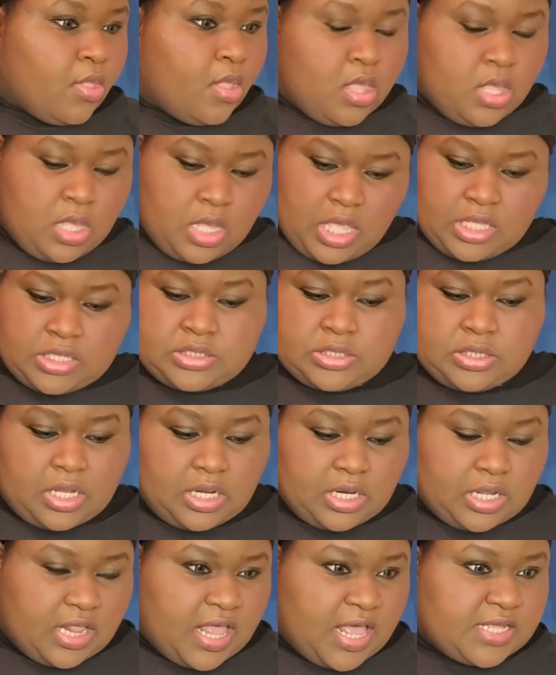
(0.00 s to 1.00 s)
Okay, so now
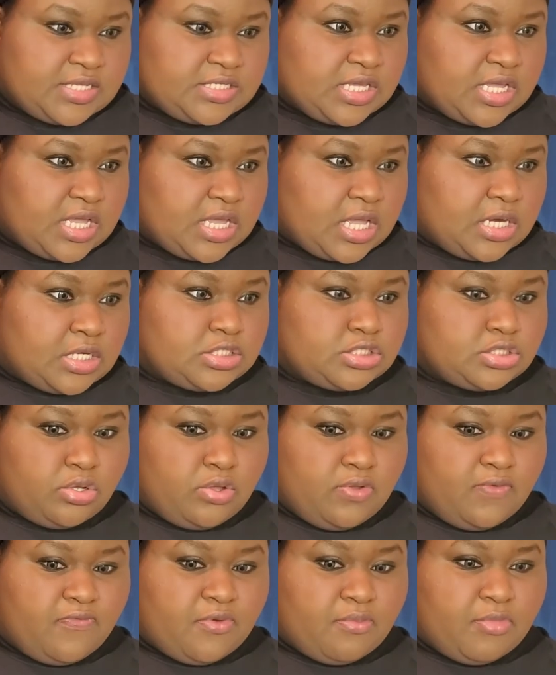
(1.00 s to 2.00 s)
the last thing I gotta show you
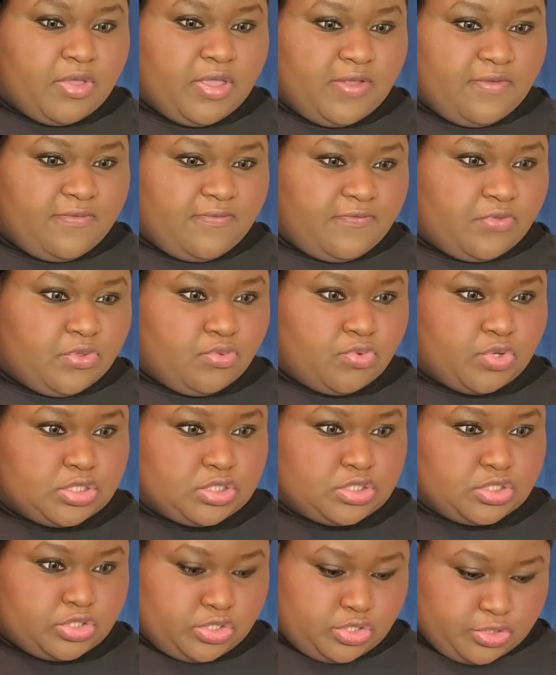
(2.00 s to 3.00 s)
from
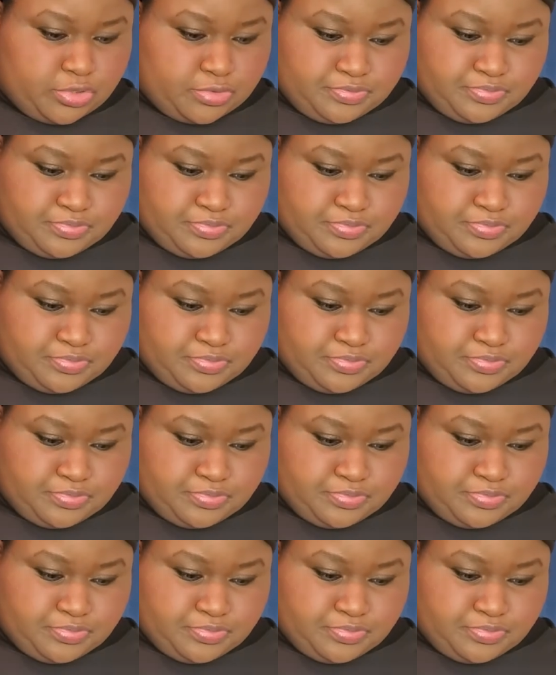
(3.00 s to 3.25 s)
Influenster